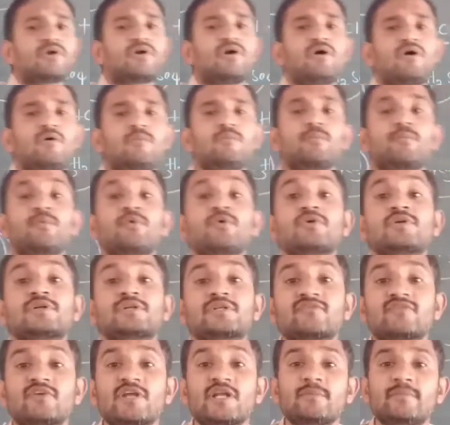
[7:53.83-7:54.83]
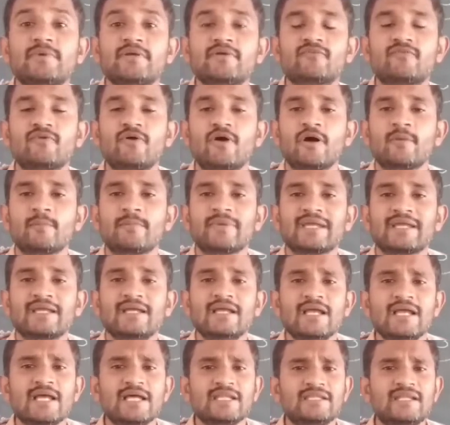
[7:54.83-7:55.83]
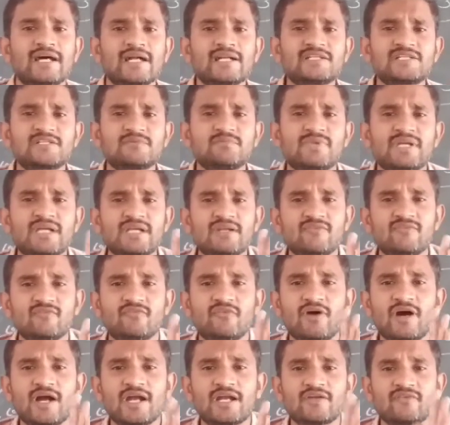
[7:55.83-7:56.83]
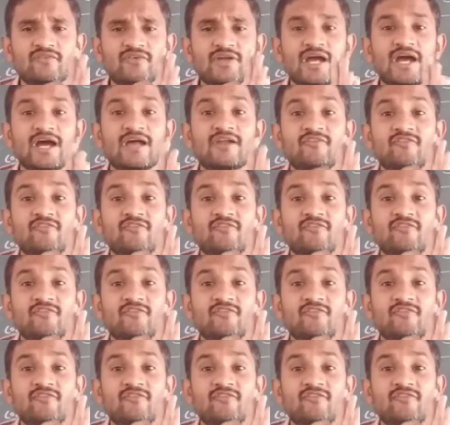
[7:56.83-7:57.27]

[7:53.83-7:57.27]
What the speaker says: compounds will be forming. That means what we are